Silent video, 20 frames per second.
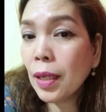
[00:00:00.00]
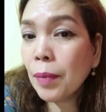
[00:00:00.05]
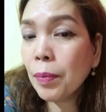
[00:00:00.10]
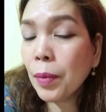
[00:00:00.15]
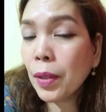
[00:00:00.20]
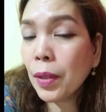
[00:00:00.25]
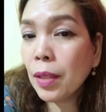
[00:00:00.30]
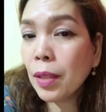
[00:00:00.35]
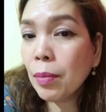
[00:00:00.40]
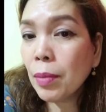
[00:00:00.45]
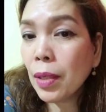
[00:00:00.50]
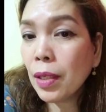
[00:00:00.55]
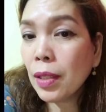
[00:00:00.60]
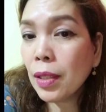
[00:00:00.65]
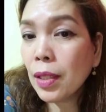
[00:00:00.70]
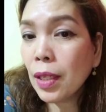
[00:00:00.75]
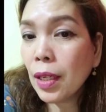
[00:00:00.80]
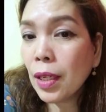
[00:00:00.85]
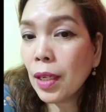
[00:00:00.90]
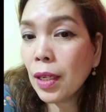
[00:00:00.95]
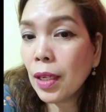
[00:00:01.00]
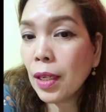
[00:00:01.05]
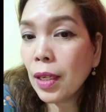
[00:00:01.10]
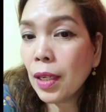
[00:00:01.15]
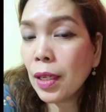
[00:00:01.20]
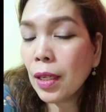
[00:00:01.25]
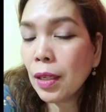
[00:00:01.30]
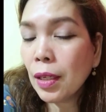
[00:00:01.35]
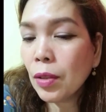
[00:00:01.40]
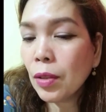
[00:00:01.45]
pwede mag,
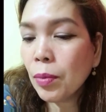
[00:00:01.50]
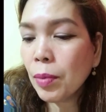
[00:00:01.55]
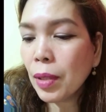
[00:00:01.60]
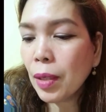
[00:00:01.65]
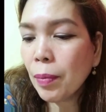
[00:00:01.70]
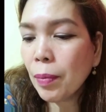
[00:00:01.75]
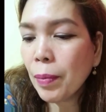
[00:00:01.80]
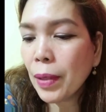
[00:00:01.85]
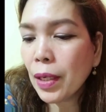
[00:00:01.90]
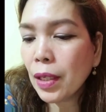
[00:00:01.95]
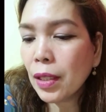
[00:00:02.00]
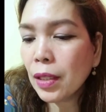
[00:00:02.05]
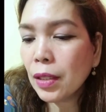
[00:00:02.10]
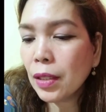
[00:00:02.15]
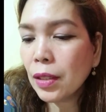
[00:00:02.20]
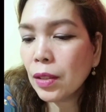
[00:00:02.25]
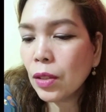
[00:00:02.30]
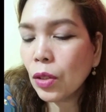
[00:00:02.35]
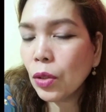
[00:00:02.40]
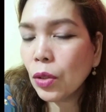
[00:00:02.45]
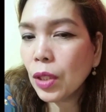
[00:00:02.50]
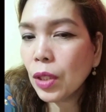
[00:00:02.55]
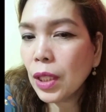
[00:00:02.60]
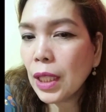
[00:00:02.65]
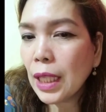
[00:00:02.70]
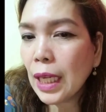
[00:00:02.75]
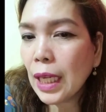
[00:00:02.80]
kumbaga parang don't